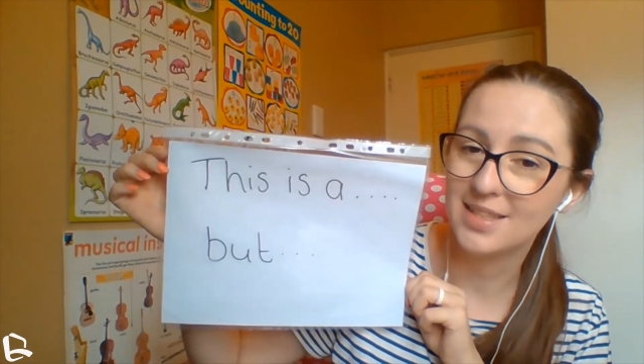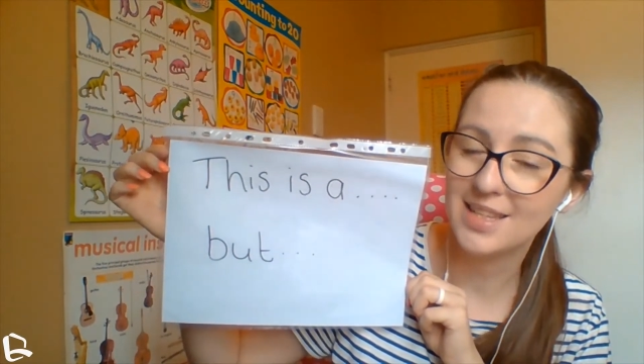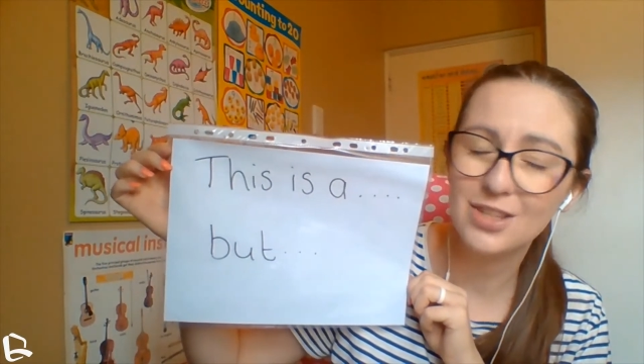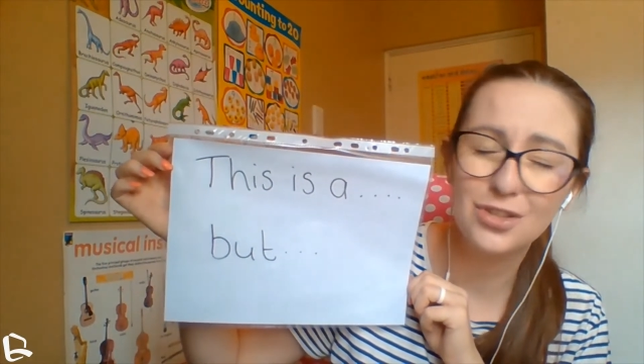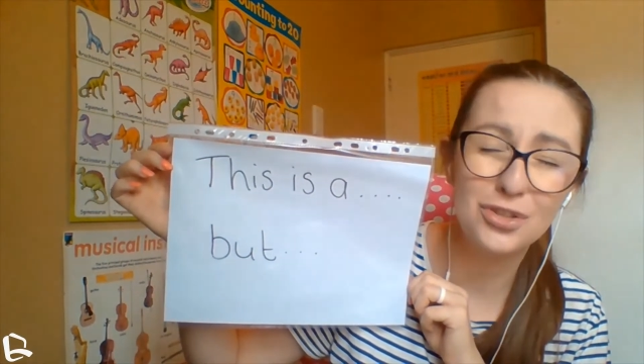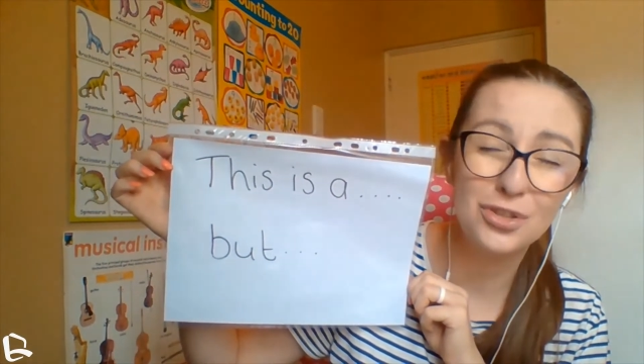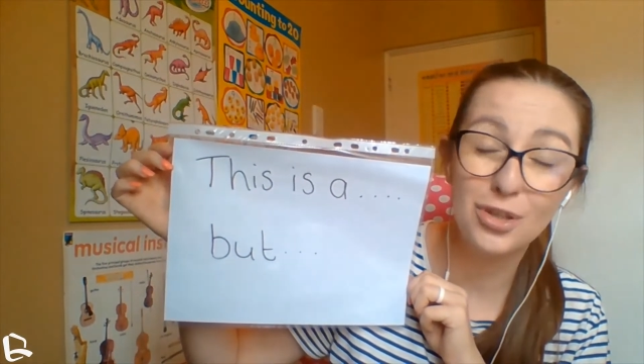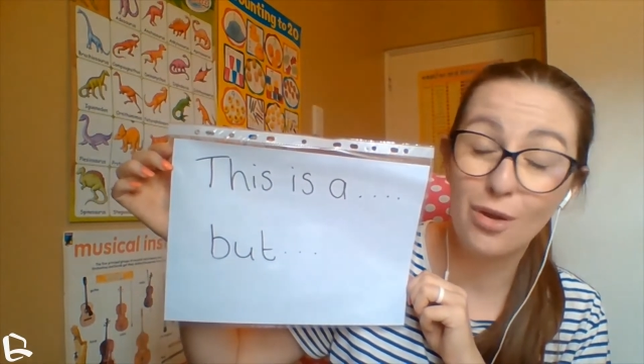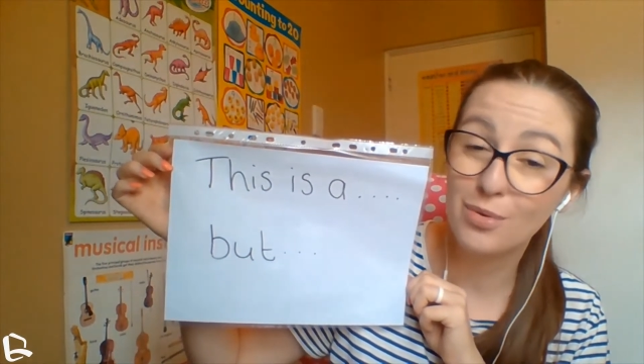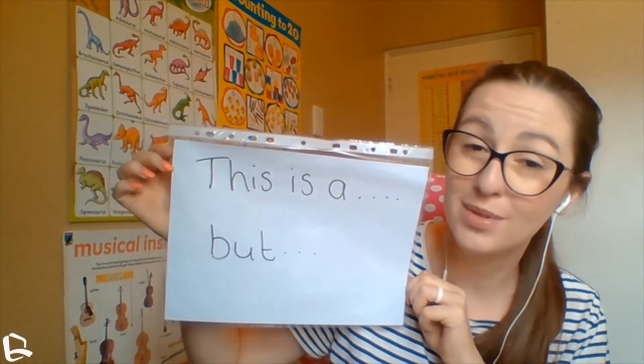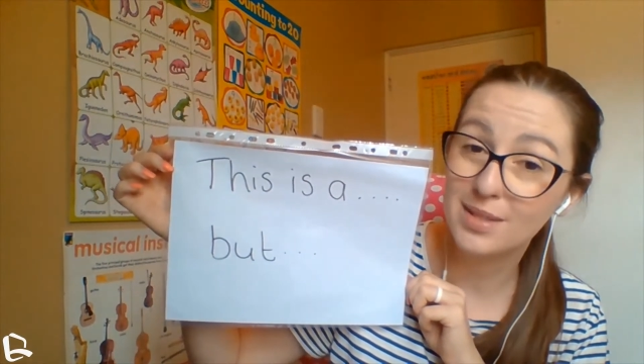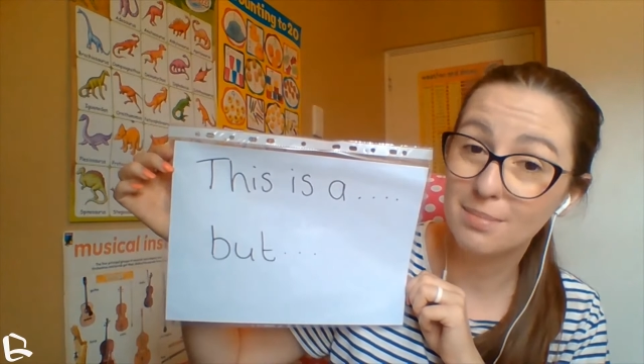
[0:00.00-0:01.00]
It's
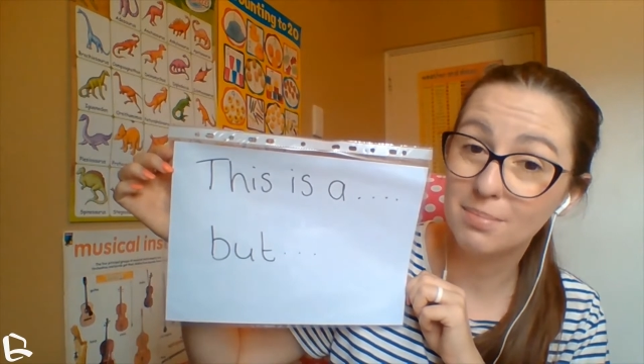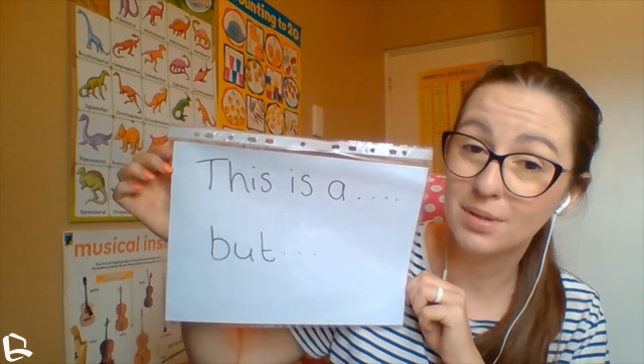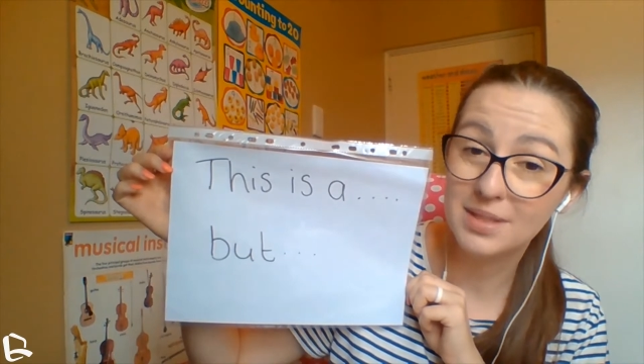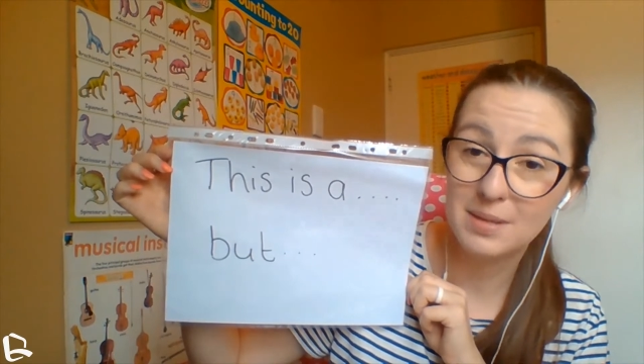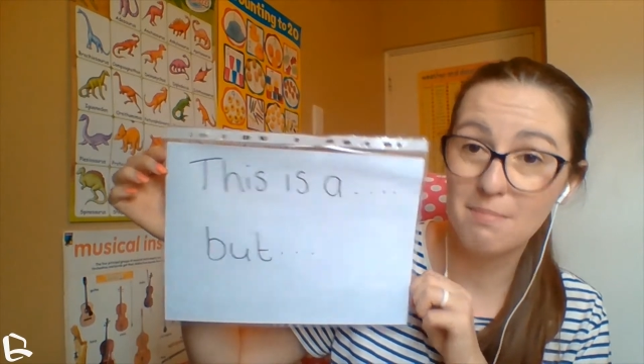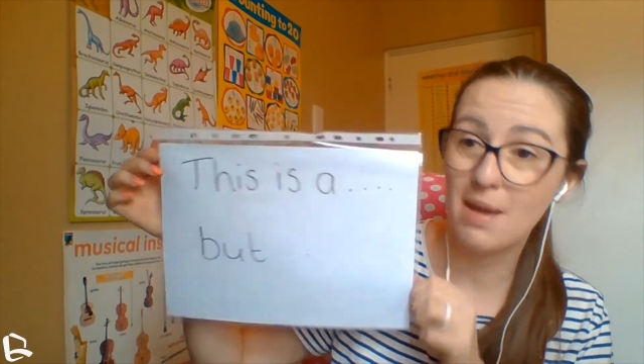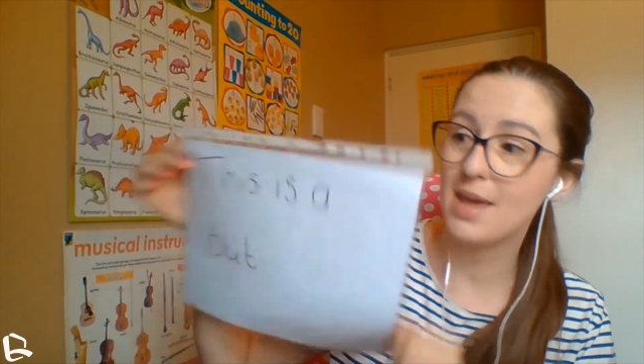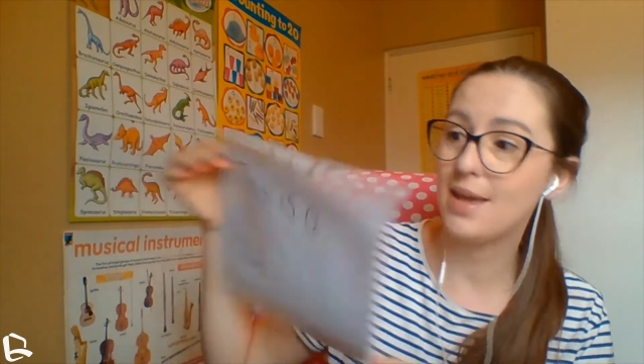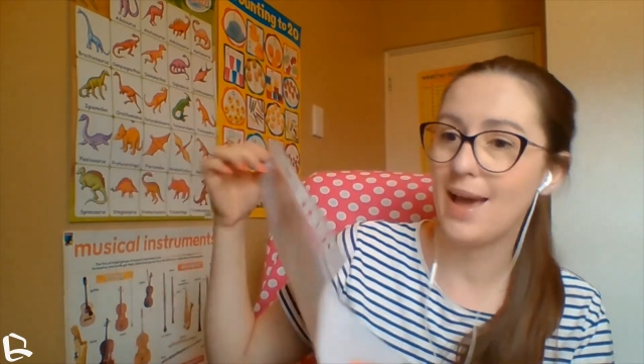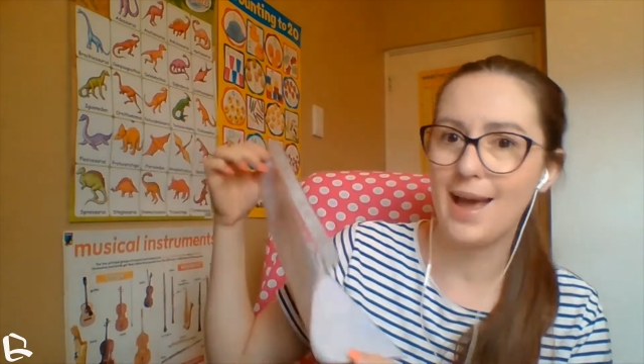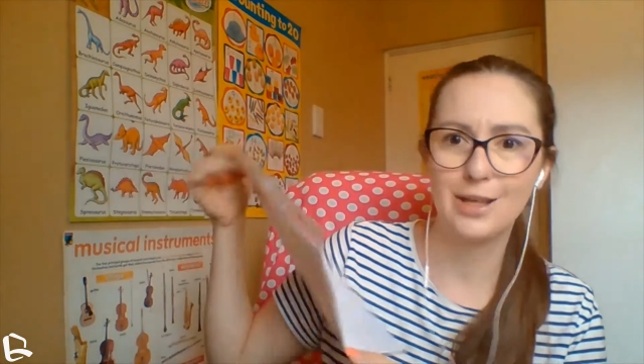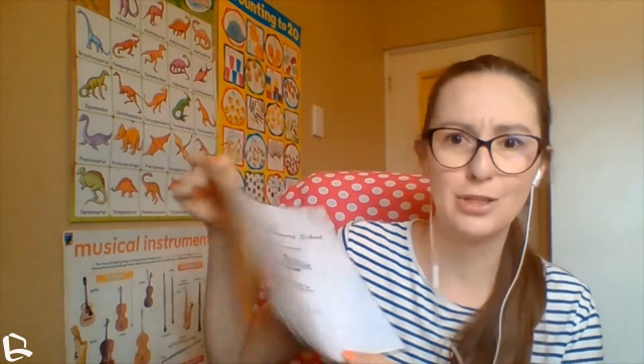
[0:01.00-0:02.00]
so simple to make,
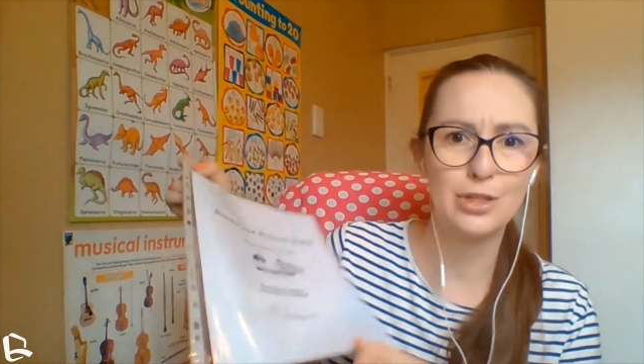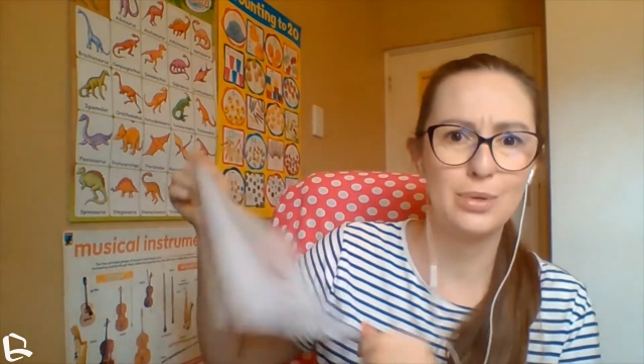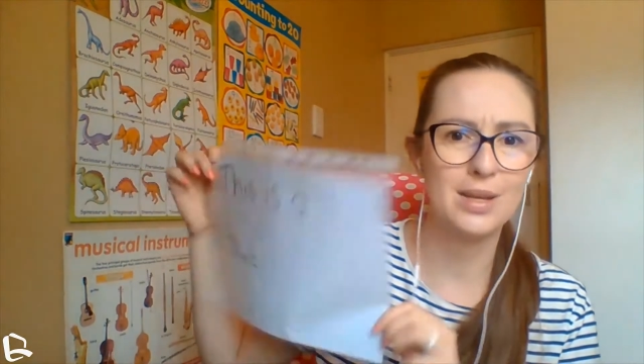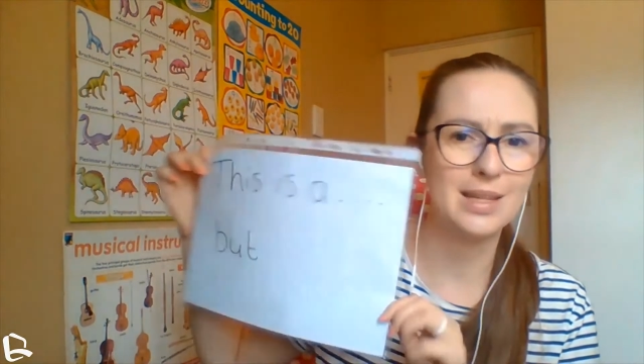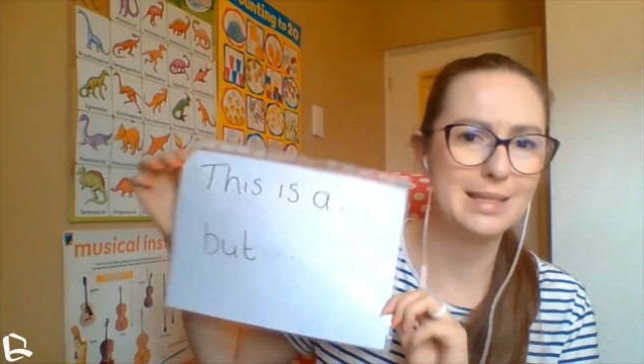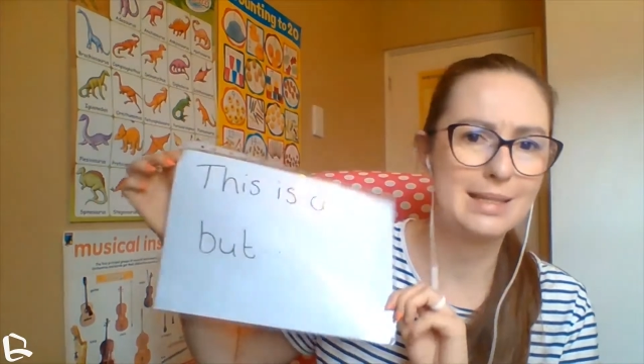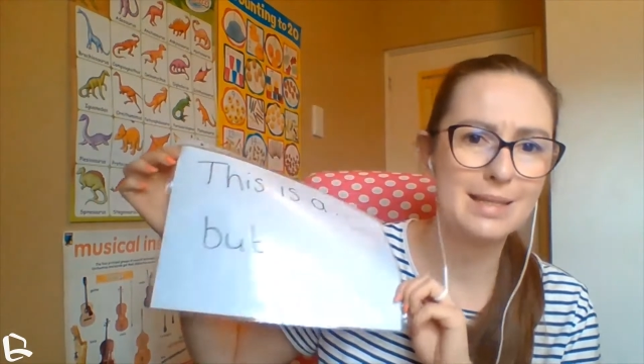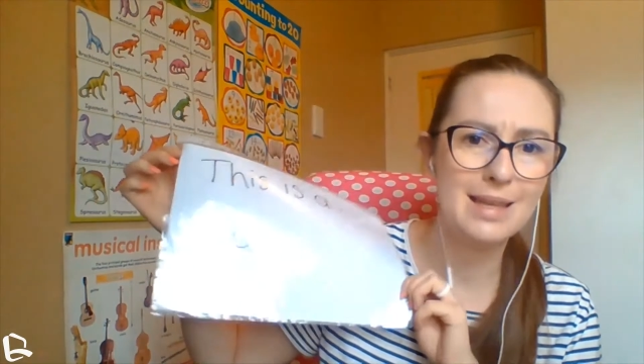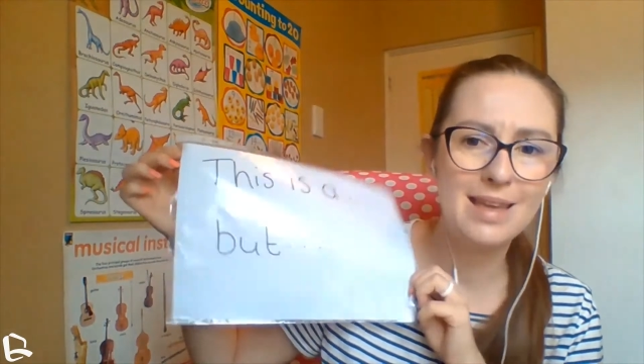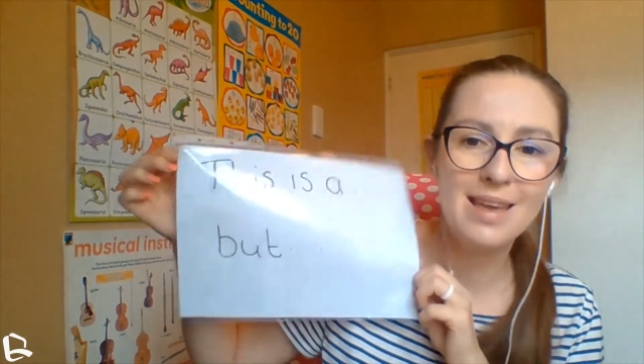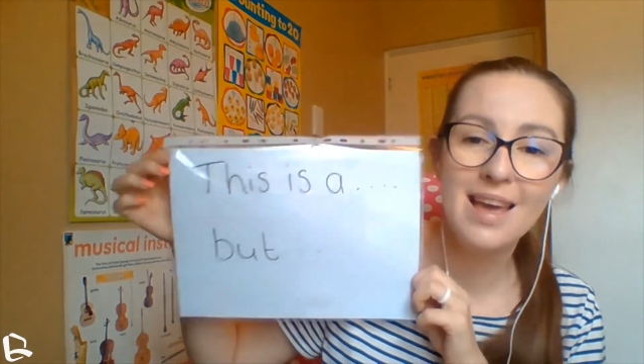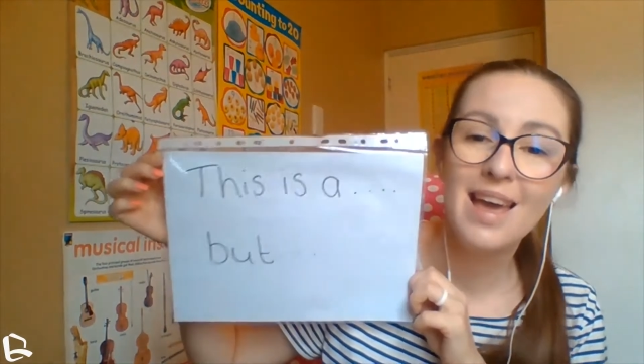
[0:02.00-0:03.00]
as you can
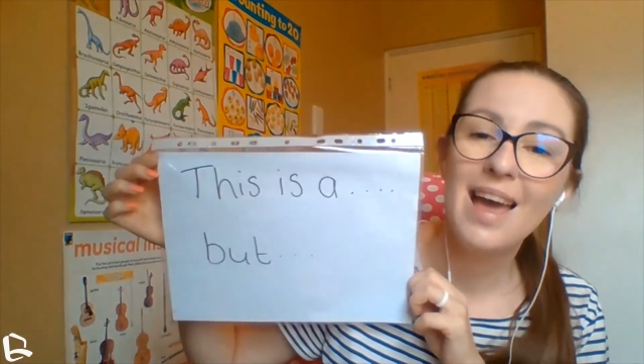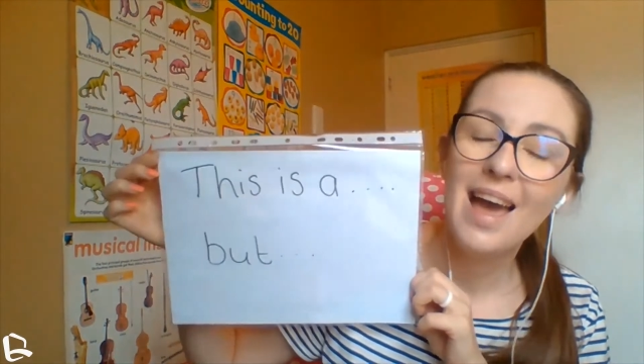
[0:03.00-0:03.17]
see,